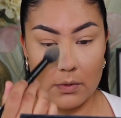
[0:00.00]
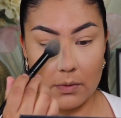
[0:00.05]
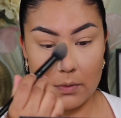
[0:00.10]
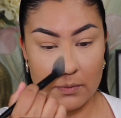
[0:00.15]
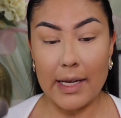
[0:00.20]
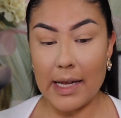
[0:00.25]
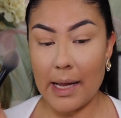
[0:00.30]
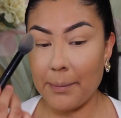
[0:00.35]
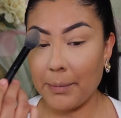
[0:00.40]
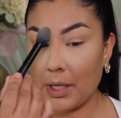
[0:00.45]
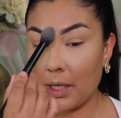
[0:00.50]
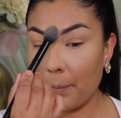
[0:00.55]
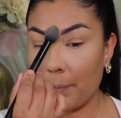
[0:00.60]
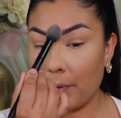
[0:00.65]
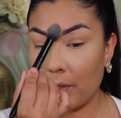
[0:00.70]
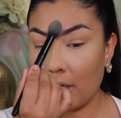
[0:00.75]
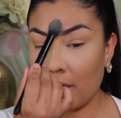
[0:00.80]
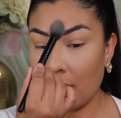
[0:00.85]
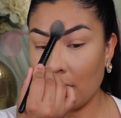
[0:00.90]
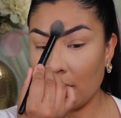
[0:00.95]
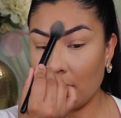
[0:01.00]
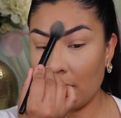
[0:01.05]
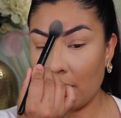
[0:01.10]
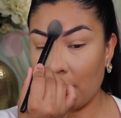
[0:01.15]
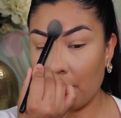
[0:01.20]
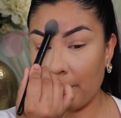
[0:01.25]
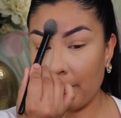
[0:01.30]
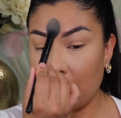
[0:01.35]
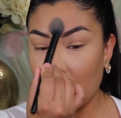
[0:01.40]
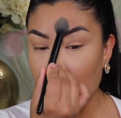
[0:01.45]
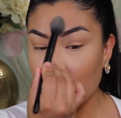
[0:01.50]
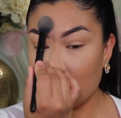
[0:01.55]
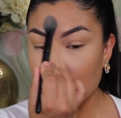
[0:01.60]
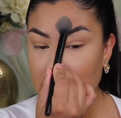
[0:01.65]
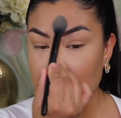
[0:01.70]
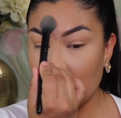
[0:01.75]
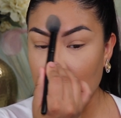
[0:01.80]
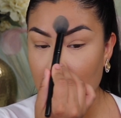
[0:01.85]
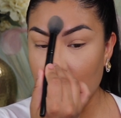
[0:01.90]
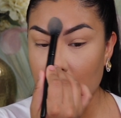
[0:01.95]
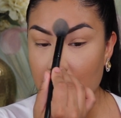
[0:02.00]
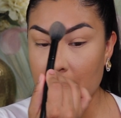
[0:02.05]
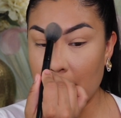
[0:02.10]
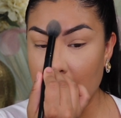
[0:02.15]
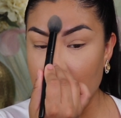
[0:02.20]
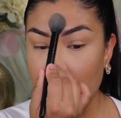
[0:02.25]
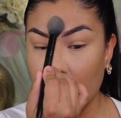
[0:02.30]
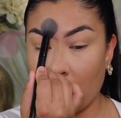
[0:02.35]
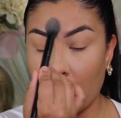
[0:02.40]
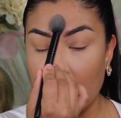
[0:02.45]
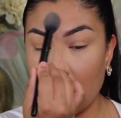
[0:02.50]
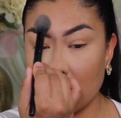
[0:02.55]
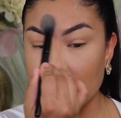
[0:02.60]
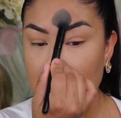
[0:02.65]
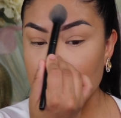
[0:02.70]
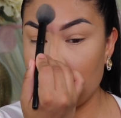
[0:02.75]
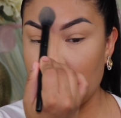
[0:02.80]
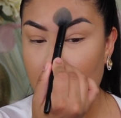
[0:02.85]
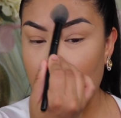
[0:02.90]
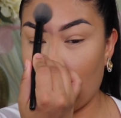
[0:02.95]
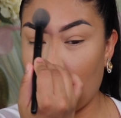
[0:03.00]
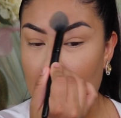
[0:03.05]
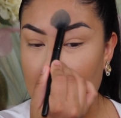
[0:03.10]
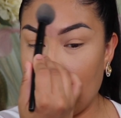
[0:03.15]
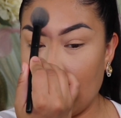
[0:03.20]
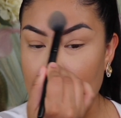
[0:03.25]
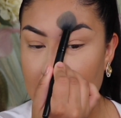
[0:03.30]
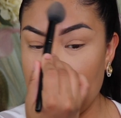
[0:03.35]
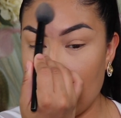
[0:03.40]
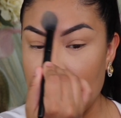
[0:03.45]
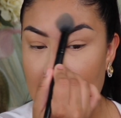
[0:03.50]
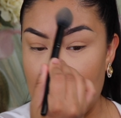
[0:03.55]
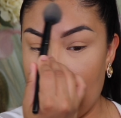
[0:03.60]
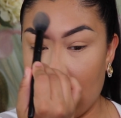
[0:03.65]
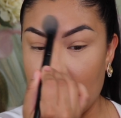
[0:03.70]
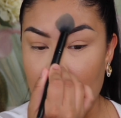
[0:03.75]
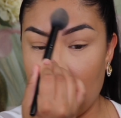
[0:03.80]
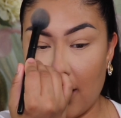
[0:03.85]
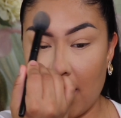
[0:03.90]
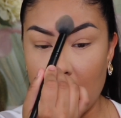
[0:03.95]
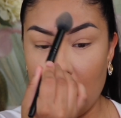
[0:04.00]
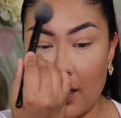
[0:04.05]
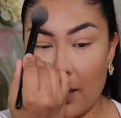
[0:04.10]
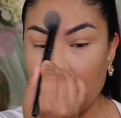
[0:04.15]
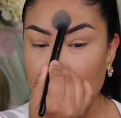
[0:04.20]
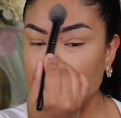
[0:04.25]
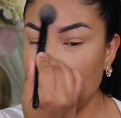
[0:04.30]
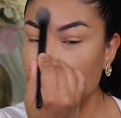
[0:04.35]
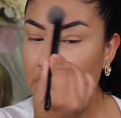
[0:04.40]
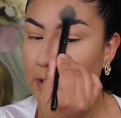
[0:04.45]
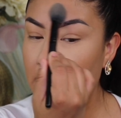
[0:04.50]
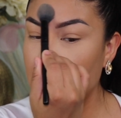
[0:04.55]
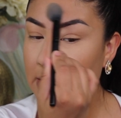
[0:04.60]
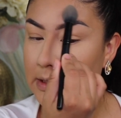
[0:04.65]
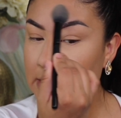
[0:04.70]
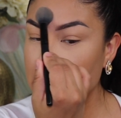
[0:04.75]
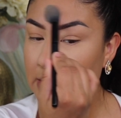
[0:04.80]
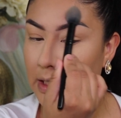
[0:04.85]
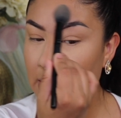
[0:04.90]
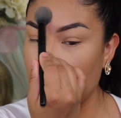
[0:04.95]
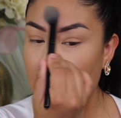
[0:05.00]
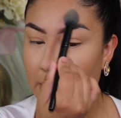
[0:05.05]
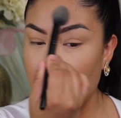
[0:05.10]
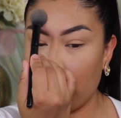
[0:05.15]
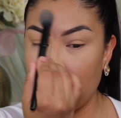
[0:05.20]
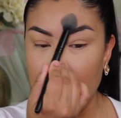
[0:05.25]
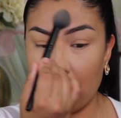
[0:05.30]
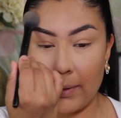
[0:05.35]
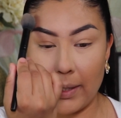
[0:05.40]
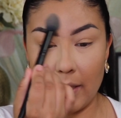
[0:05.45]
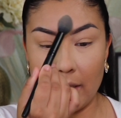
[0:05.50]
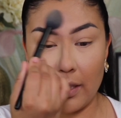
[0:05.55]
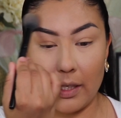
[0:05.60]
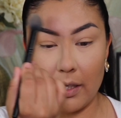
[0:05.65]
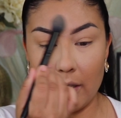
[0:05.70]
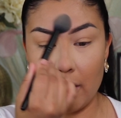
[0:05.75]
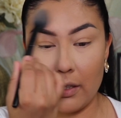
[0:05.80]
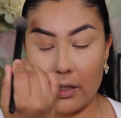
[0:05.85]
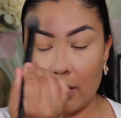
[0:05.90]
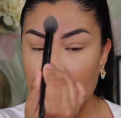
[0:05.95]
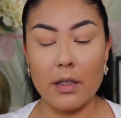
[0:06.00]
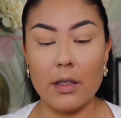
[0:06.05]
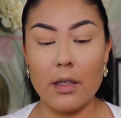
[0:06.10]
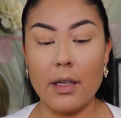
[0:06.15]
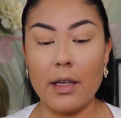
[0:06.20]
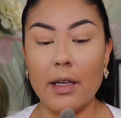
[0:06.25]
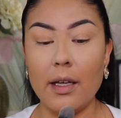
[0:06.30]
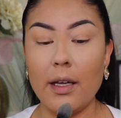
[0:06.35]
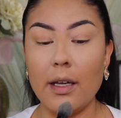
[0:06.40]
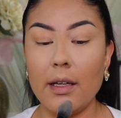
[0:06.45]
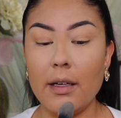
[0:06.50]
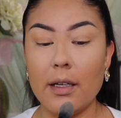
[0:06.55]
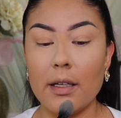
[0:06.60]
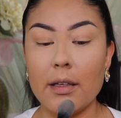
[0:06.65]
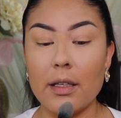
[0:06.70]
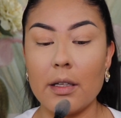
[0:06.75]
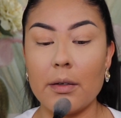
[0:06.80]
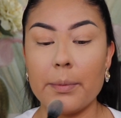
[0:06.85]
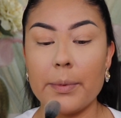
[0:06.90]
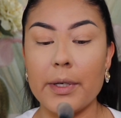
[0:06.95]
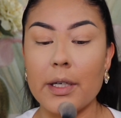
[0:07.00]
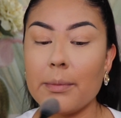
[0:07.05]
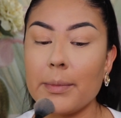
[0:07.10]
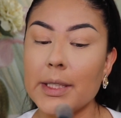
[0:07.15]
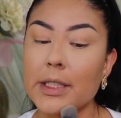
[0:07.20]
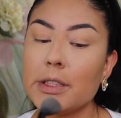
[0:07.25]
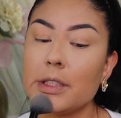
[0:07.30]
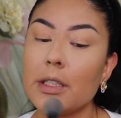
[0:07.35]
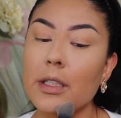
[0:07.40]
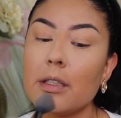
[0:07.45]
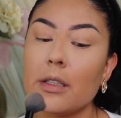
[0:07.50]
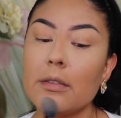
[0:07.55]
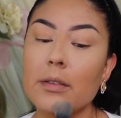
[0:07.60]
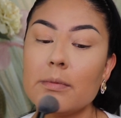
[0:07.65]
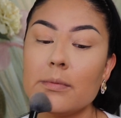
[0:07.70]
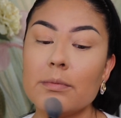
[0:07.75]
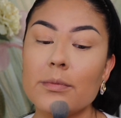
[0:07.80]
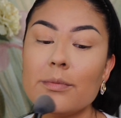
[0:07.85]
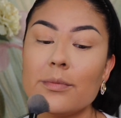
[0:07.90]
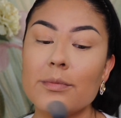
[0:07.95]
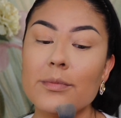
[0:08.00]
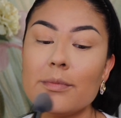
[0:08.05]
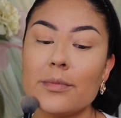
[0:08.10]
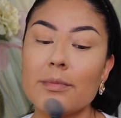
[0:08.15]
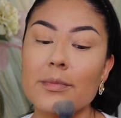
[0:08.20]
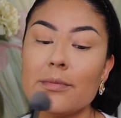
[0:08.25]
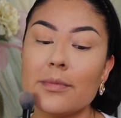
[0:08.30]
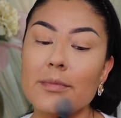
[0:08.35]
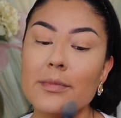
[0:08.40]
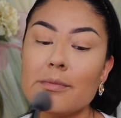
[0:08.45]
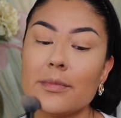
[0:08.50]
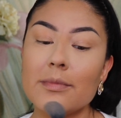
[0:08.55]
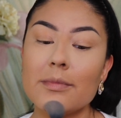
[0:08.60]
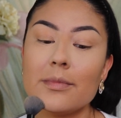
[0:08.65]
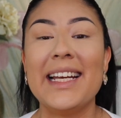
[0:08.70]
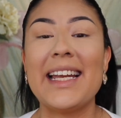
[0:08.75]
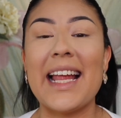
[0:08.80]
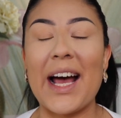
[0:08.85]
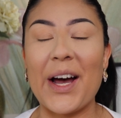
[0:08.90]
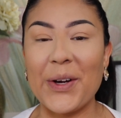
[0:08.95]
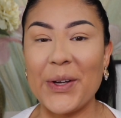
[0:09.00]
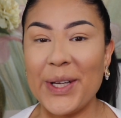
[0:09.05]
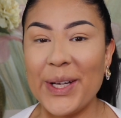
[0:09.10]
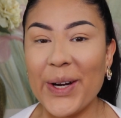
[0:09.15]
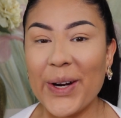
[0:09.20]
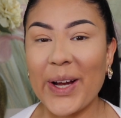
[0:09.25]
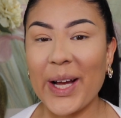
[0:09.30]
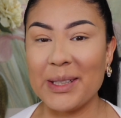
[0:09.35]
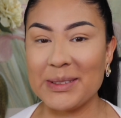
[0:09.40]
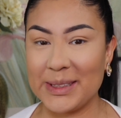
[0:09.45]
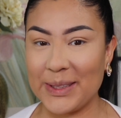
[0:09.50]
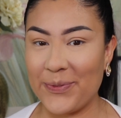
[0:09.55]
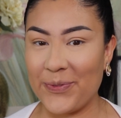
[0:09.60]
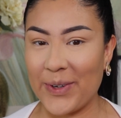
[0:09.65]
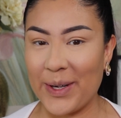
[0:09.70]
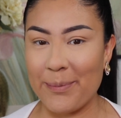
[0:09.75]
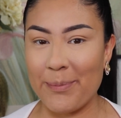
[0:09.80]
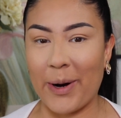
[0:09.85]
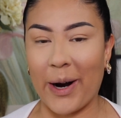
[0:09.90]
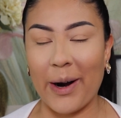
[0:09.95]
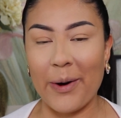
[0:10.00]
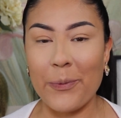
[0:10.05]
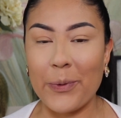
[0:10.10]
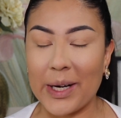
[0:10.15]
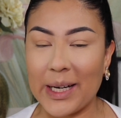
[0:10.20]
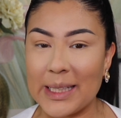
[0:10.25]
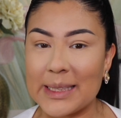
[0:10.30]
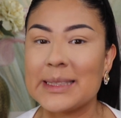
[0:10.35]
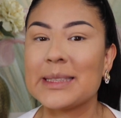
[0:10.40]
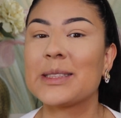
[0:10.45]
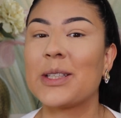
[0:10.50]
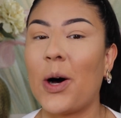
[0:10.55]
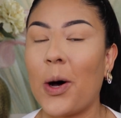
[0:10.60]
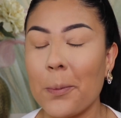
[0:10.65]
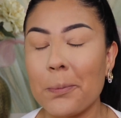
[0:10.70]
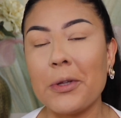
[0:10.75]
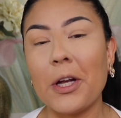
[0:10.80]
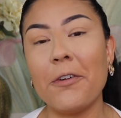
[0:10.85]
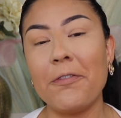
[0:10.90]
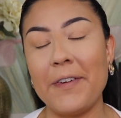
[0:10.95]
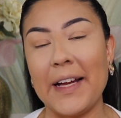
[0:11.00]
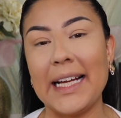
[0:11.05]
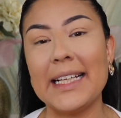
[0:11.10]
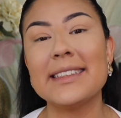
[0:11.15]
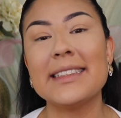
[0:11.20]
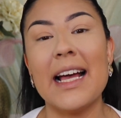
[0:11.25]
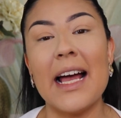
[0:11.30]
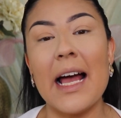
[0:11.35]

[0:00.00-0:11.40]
I'm gonna put a little bit on the center of my forehead to brighten that up just a little bit right here, and a little bit on my chin. Now here comes the fun part. We're gonna sculpt our face.